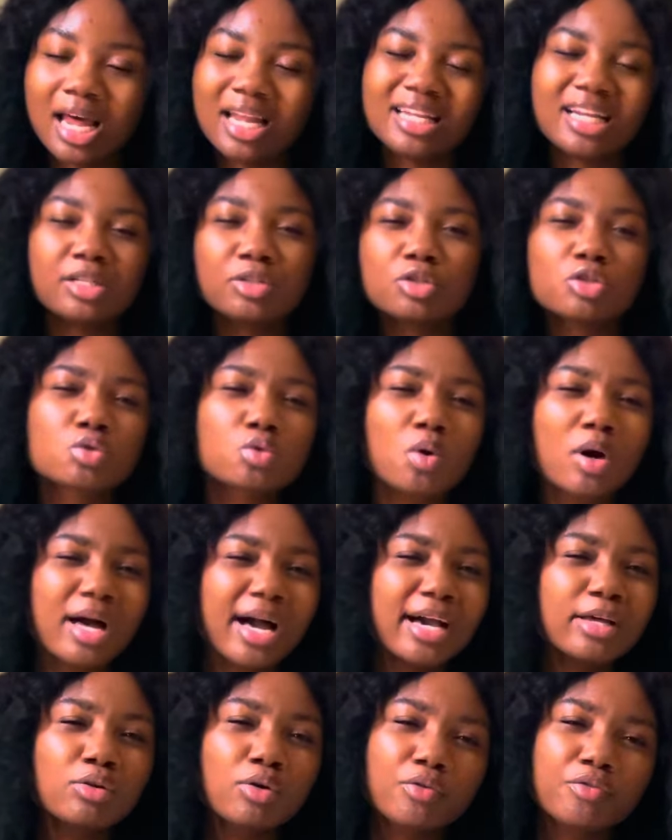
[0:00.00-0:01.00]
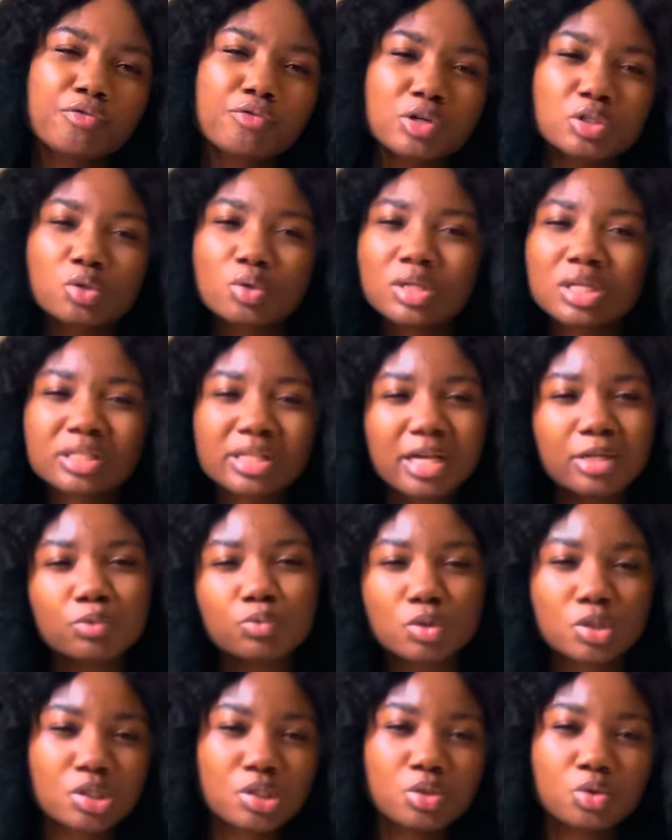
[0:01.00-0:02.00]
And then this one kind of resonated
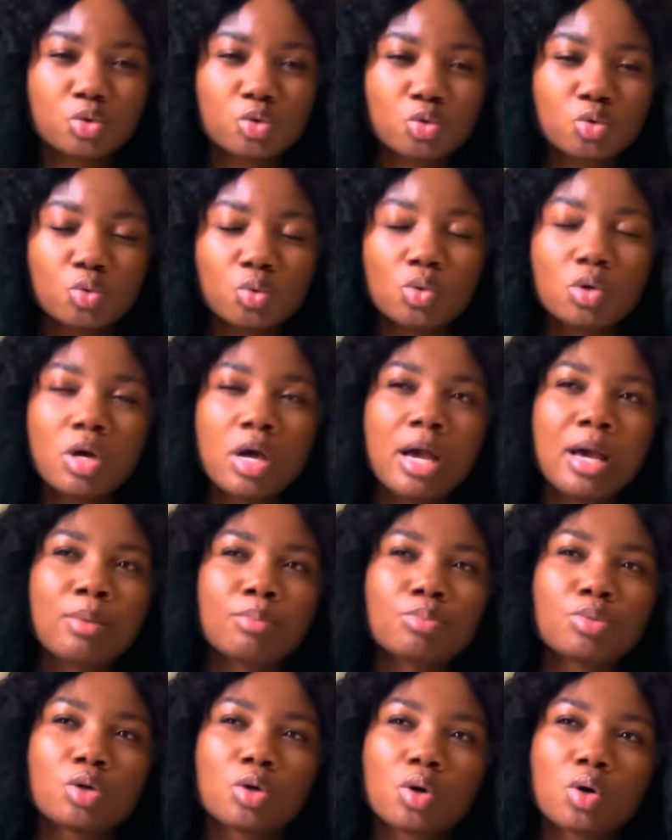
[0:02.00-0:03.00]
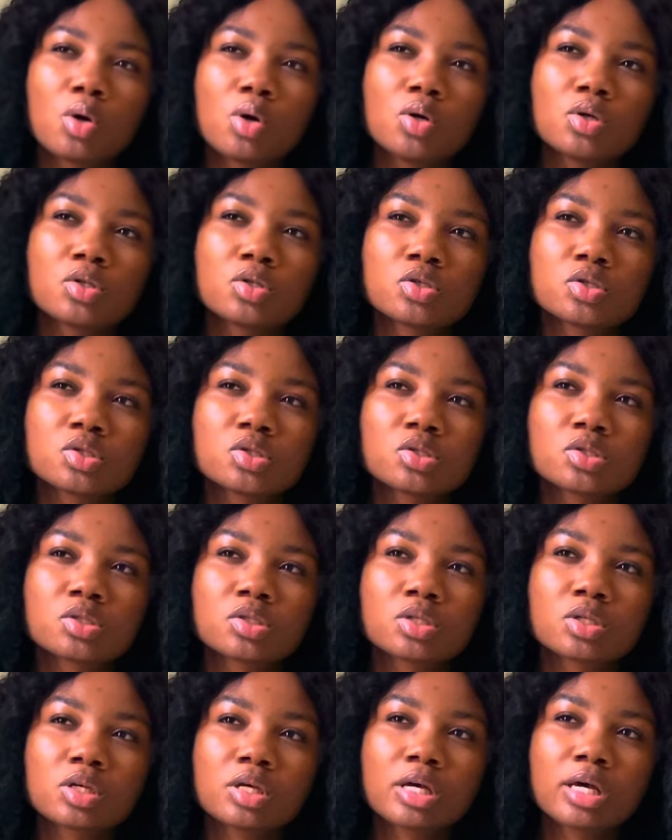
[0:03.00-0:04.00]
with it too,
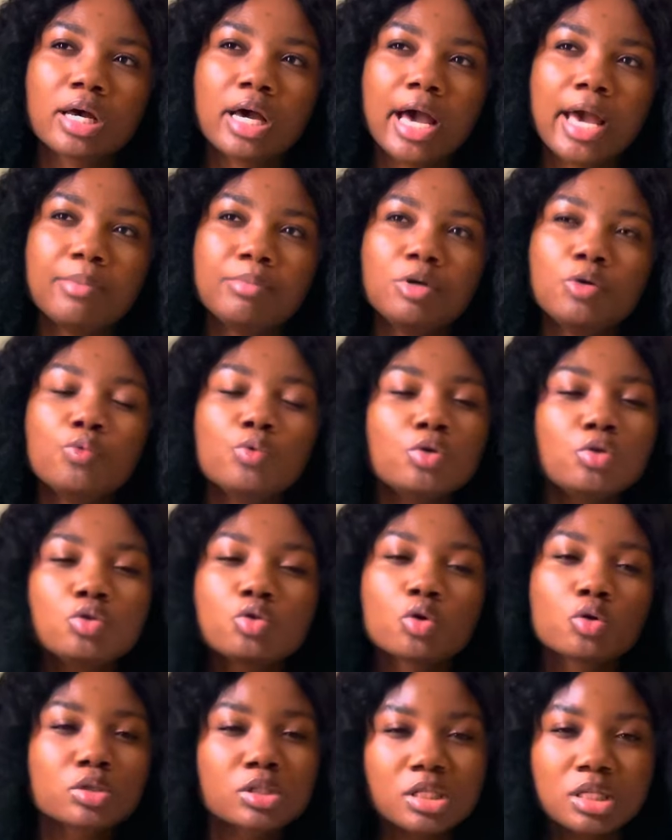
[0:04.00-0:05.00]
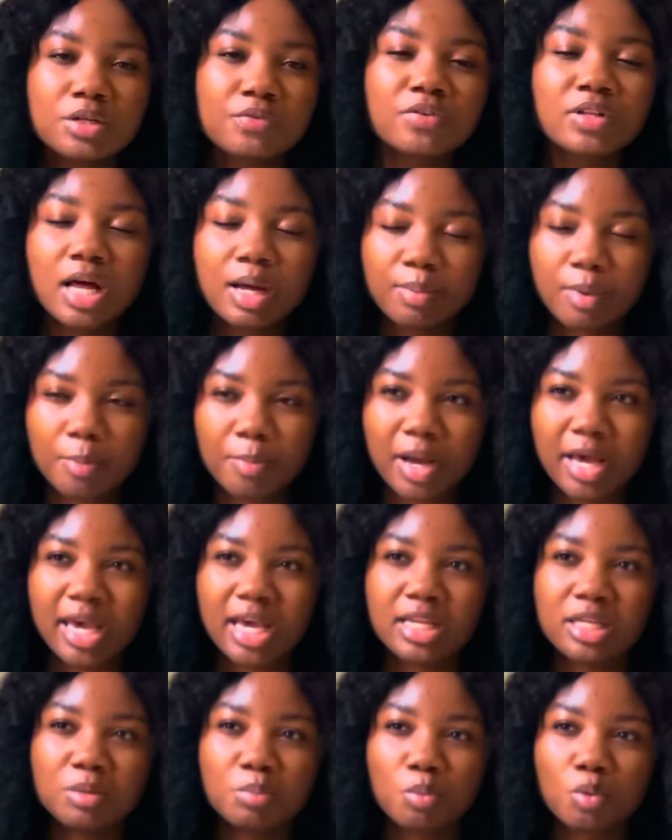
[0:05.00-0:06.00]
because I mean, we don't live in Ababa
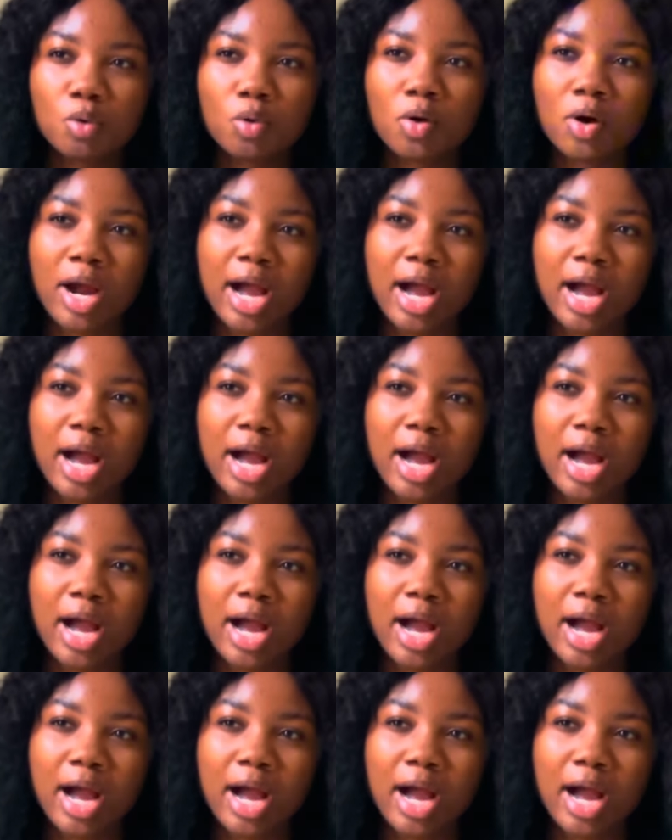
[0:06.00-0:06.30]
anymore.